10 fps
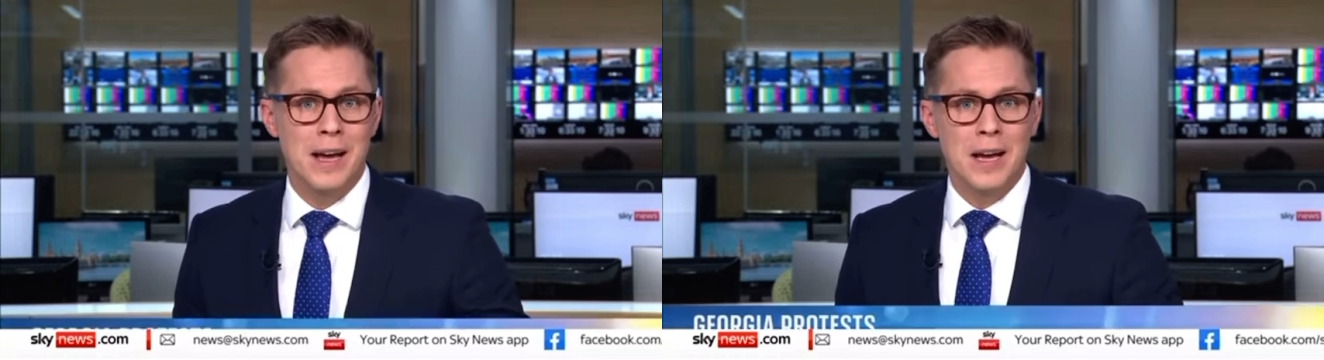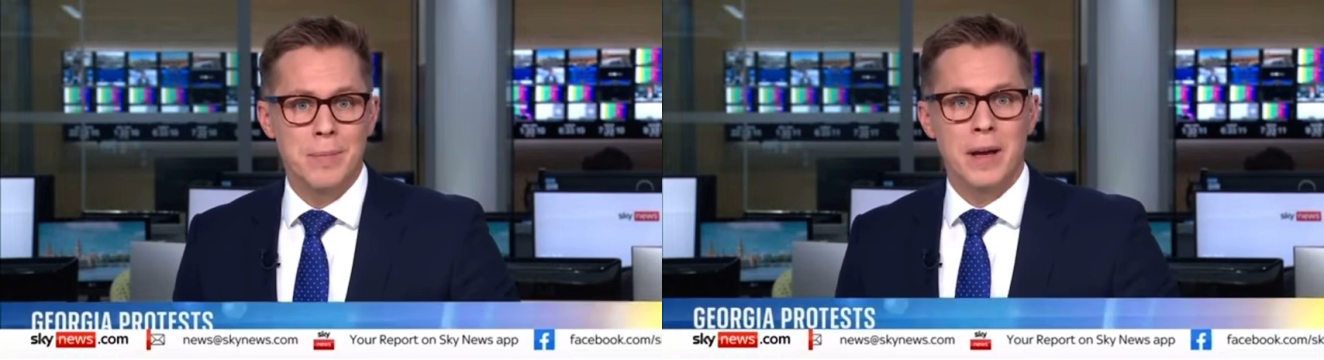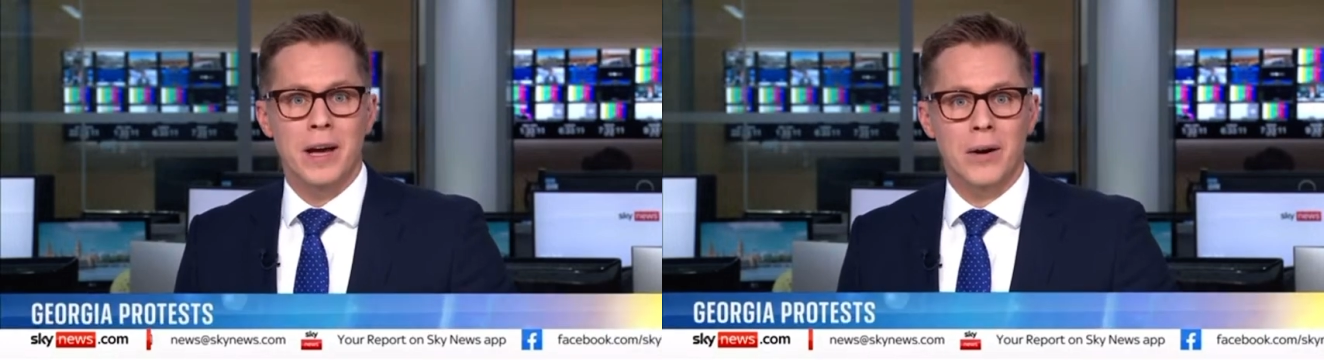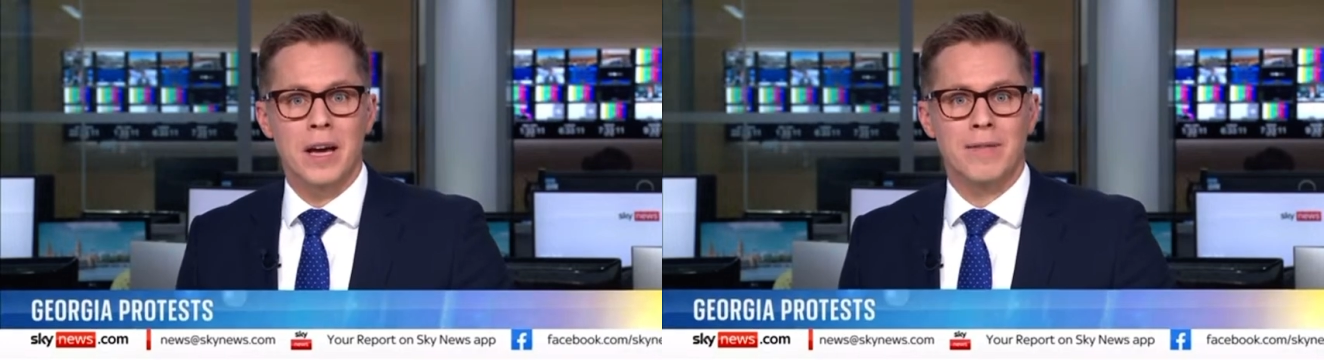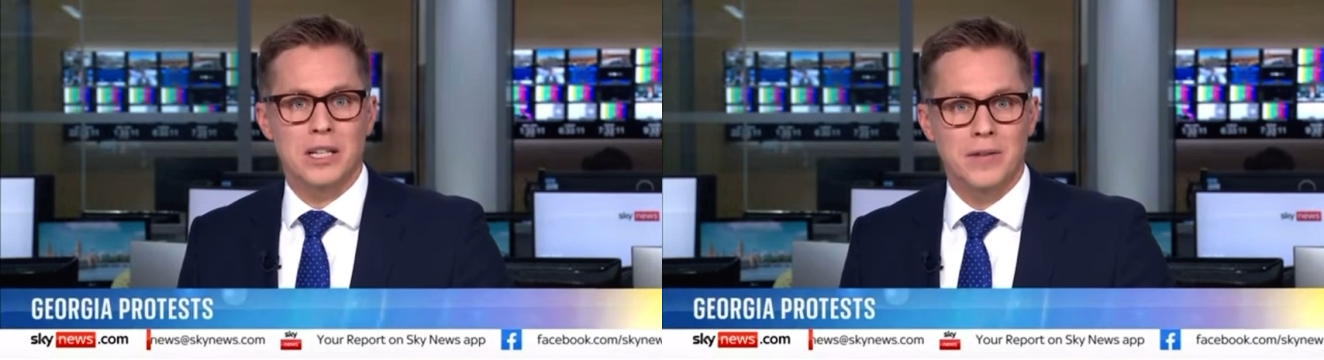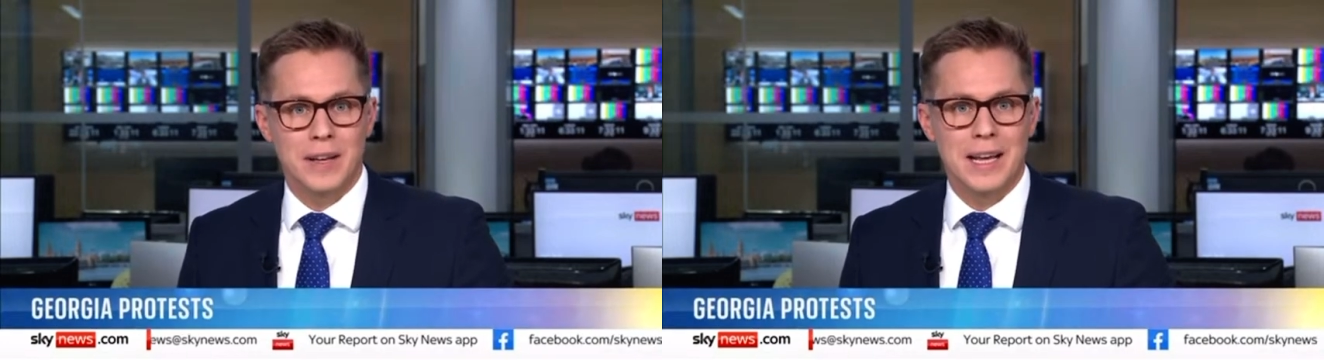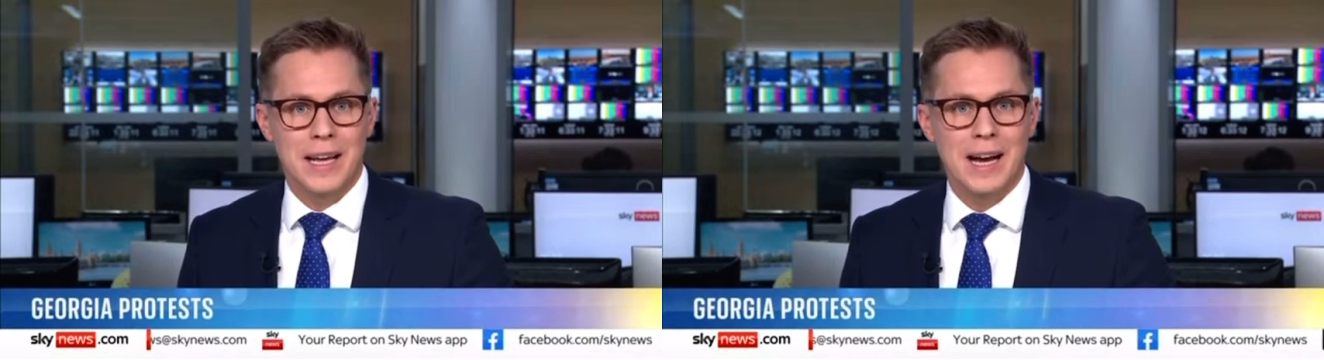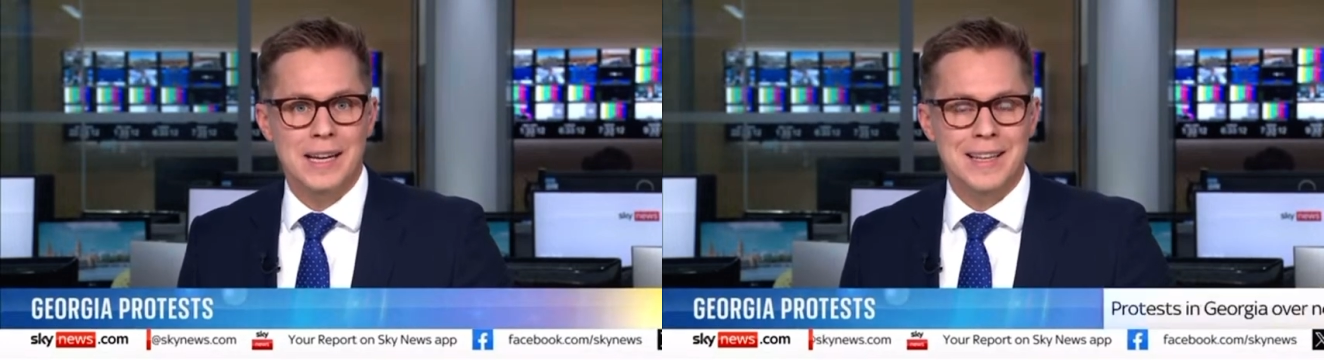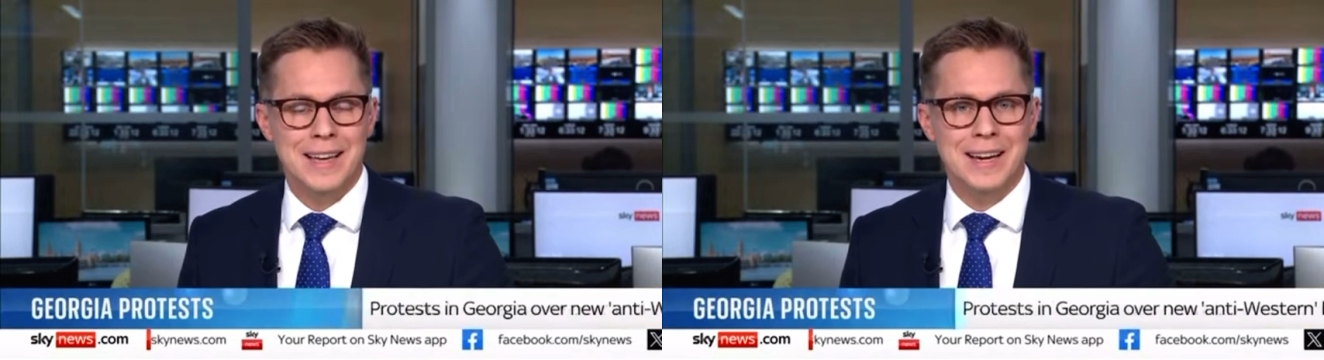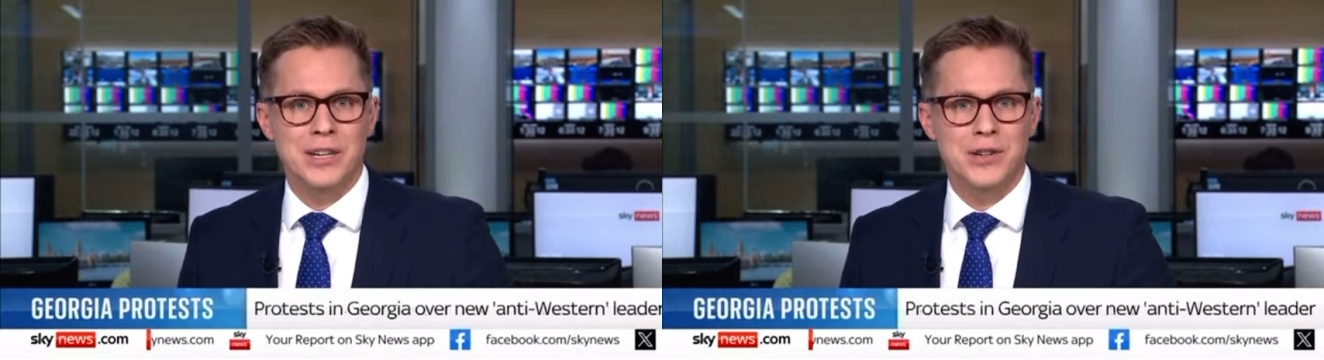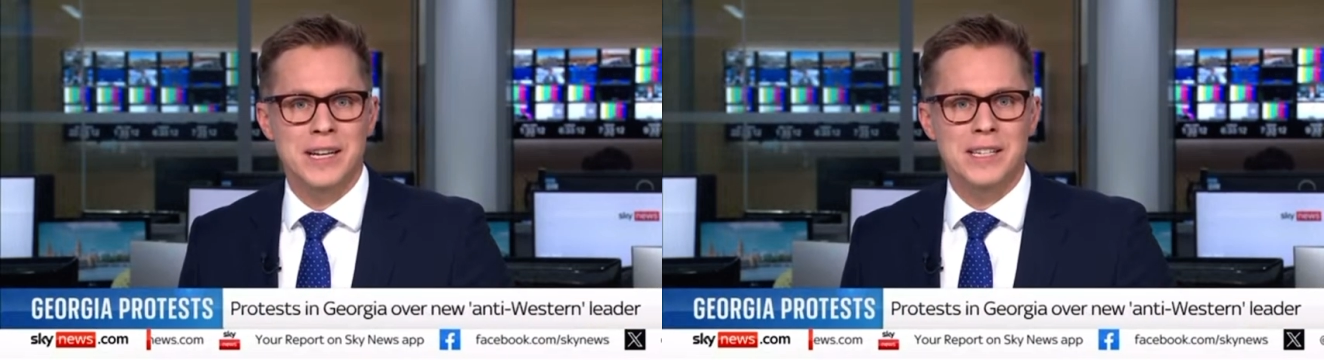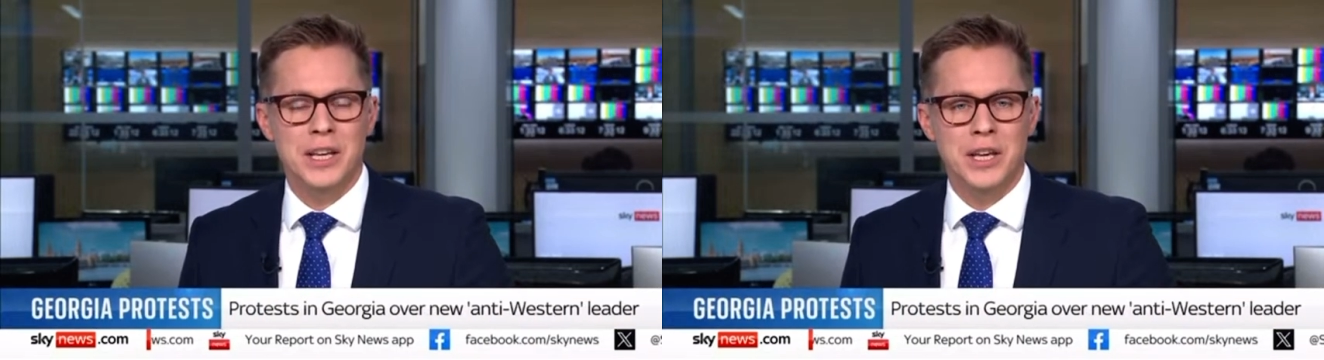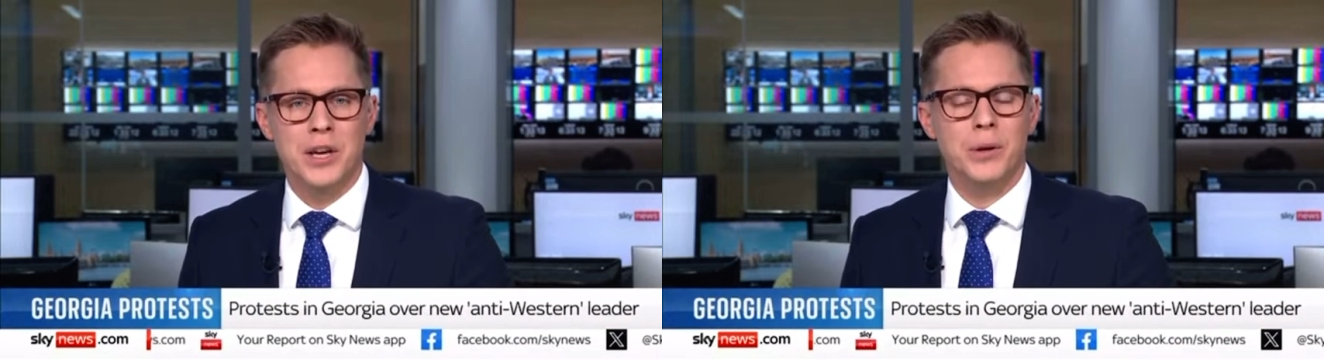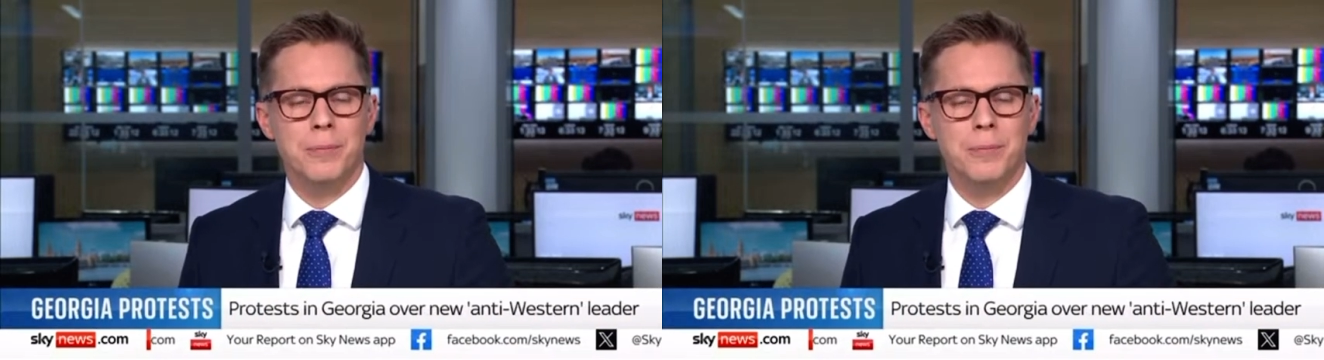Mikhail Kavalashvili as the country's new